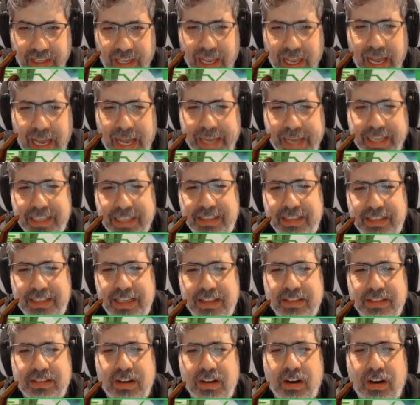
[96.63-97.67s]
I can see
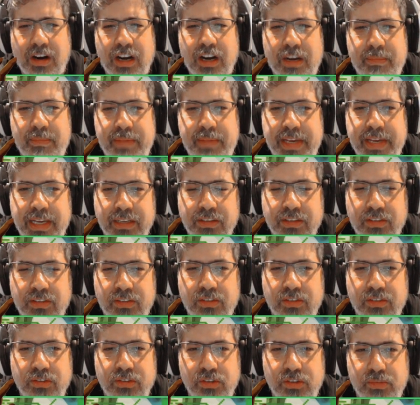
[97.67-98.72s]
this card being
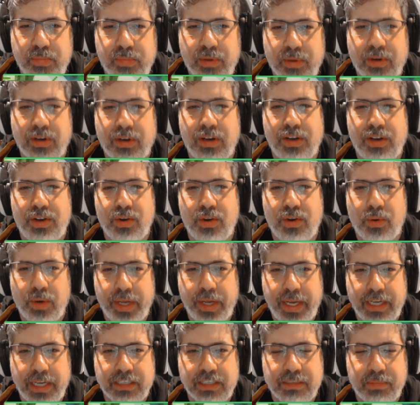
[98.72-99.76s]
super
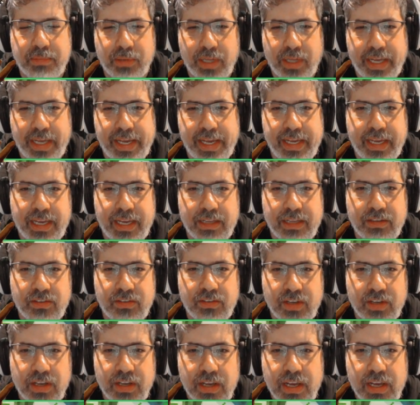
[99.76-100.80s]
annoying to play
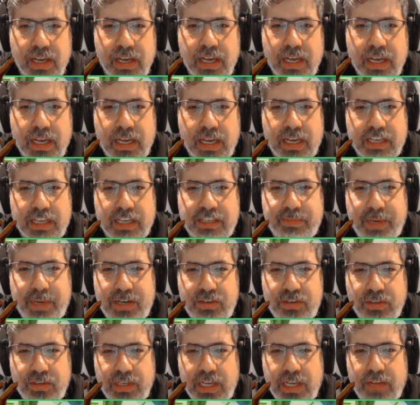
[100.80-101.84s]
against,
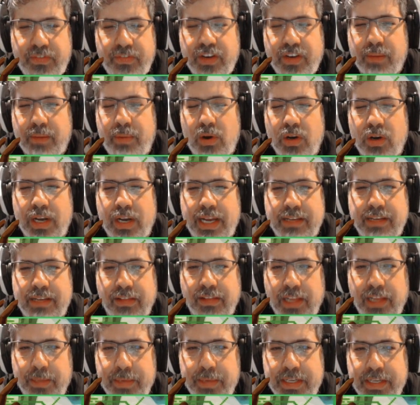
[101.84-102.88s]
especially if your opponent has
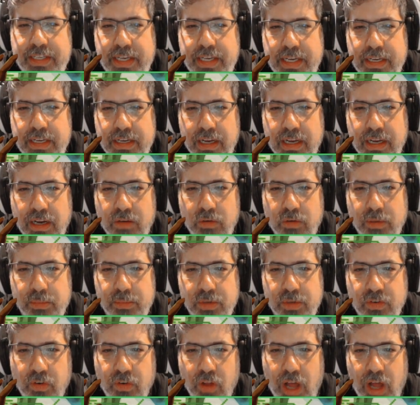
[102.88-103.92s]
limited
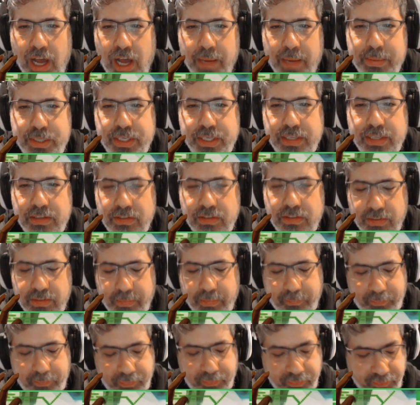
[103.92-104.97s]
removal options.
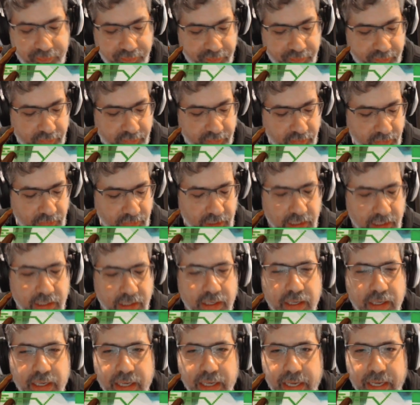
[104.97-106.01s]

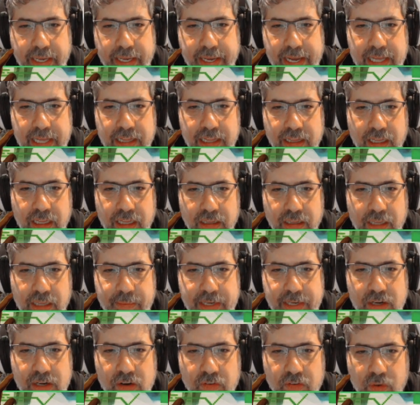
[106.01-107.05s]
And let
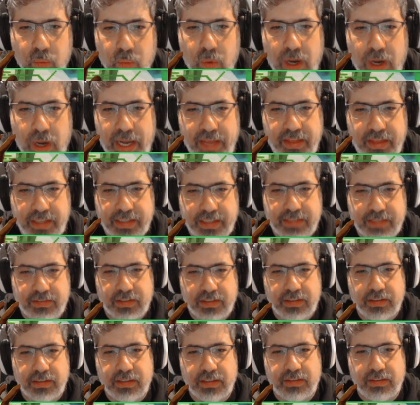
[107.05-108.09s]
me go over why I think this
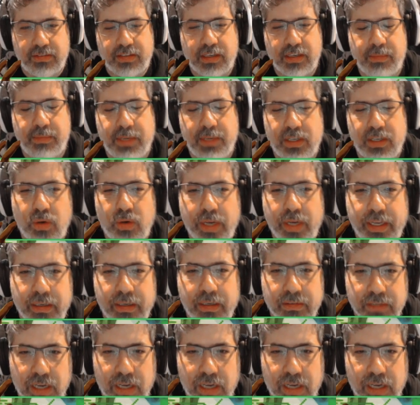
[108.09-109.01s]
is going to be annoying.